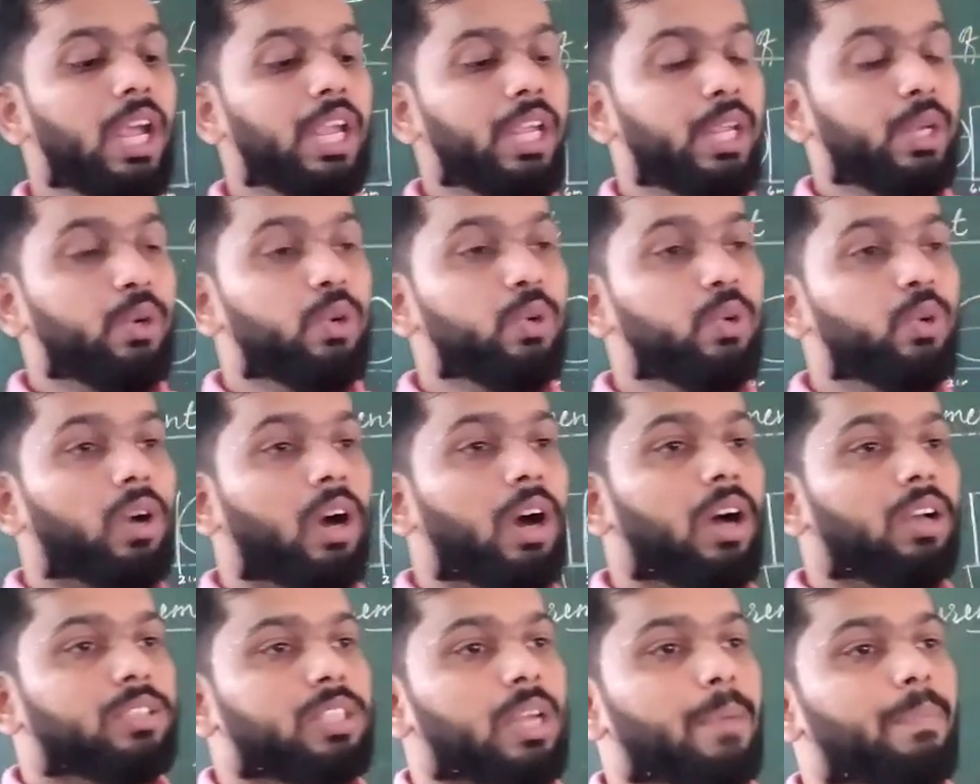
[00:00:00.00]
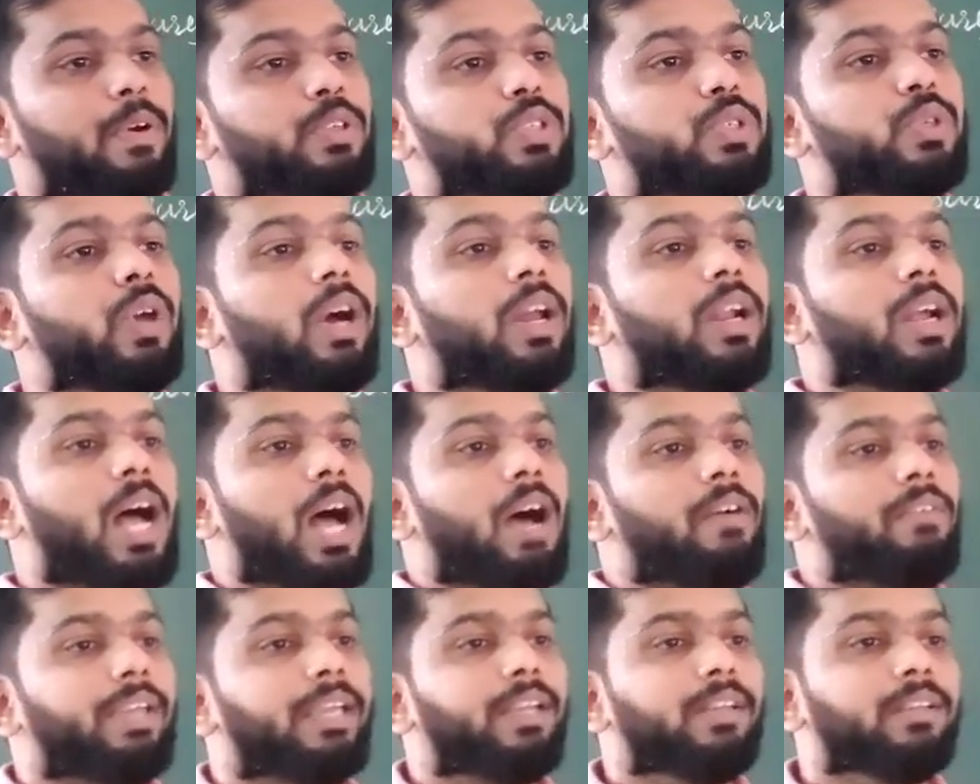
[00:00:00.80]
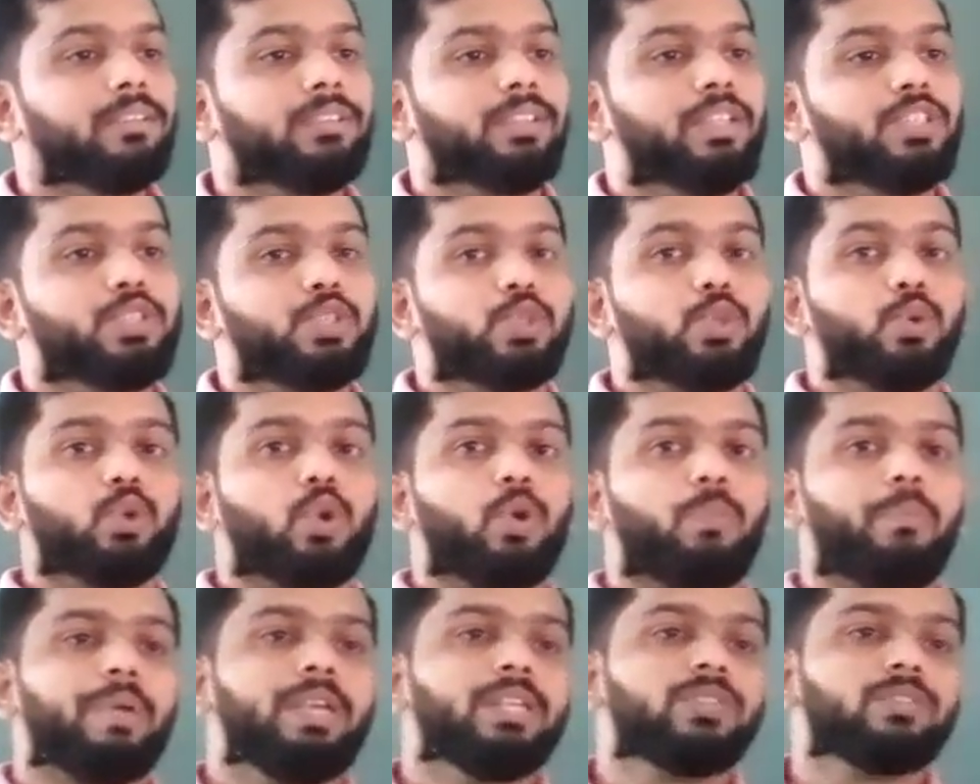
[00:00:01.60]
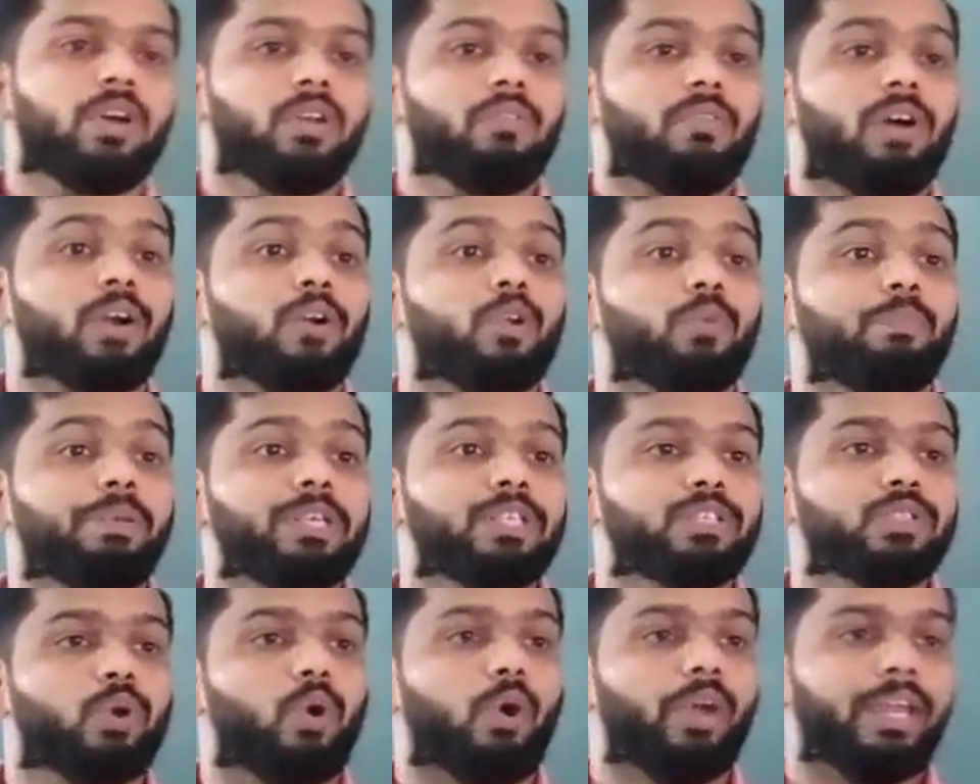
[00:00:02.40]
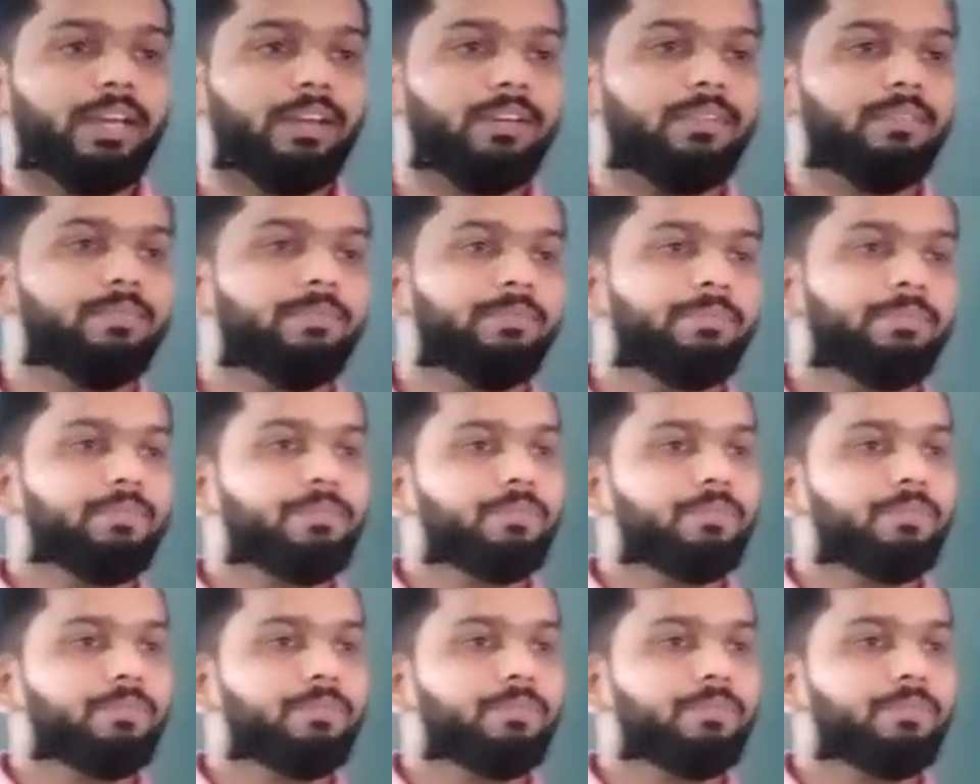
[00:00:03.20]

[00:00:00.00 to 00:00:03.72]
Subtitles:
You suppose you are having this 2 rupees or 1 rupees coin.